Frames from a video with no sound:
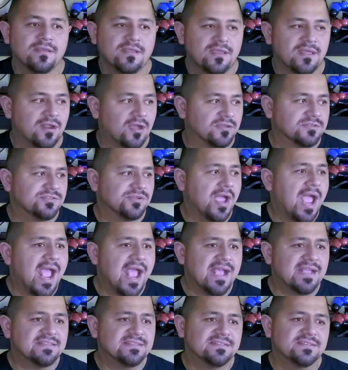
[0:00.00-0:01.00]
It also
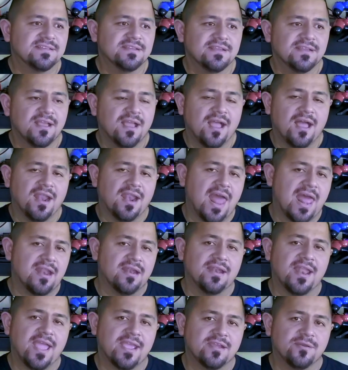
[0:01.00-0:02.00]
has a lot
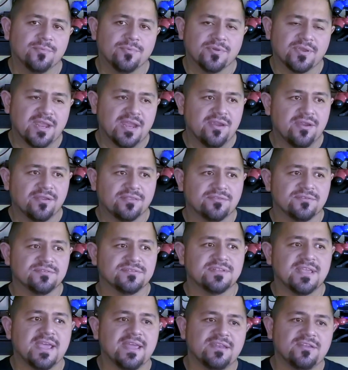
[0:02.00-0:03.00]
of likable
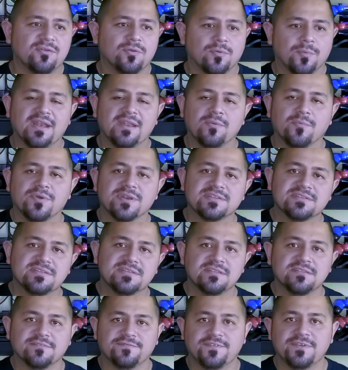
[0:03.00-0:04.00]
characters that you'll want to see
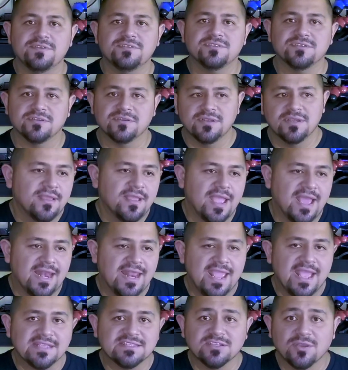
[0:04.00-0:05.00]
in the future.
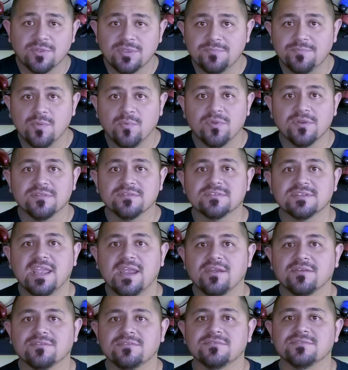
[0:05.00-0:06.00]
Ellie has always been one of those
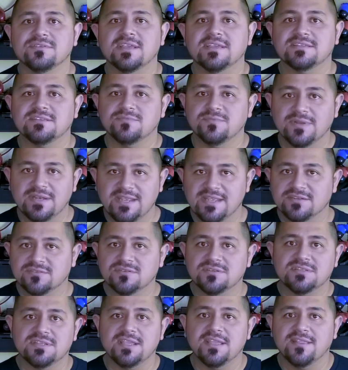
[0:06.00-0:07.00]
characters that's really
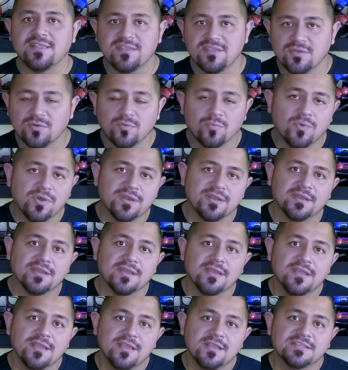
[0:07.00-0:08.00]
interesting that you'd want to
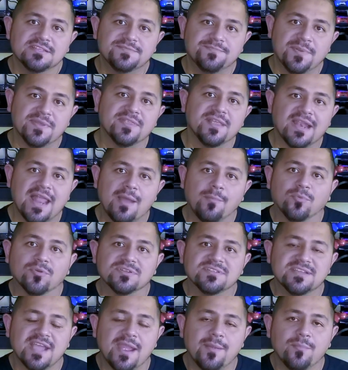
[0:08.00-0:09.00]
spend a lot
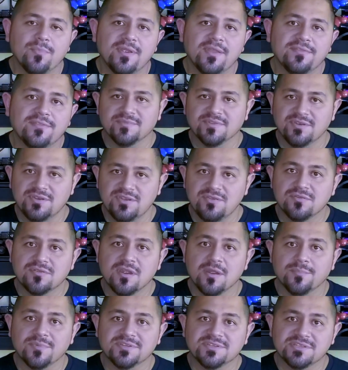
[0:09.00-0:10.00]
more time with. The
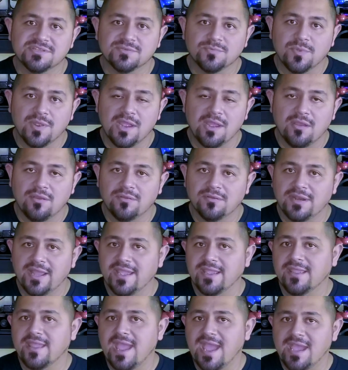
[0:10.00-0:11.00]
newcomers as well,
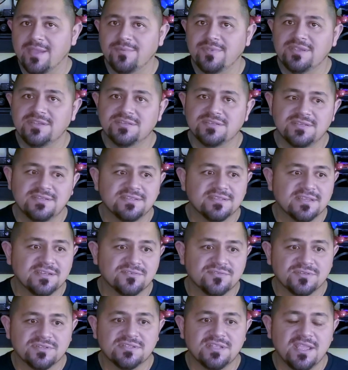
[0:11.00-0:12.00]
like Abby, she's
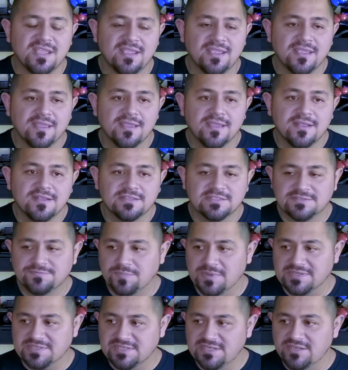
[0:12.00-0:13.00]
interesting,
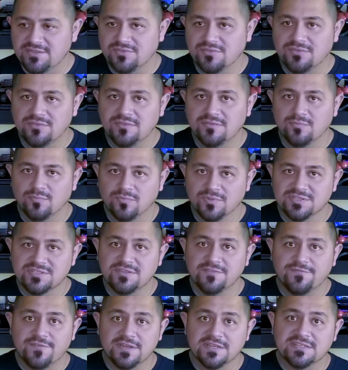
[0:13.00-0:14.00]
especially
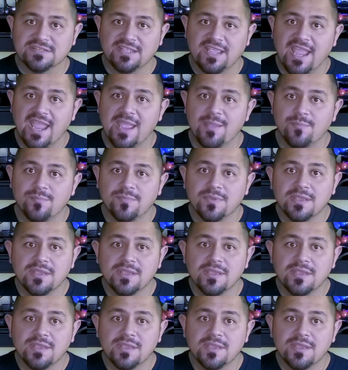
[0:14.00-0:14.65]
once you finish the game.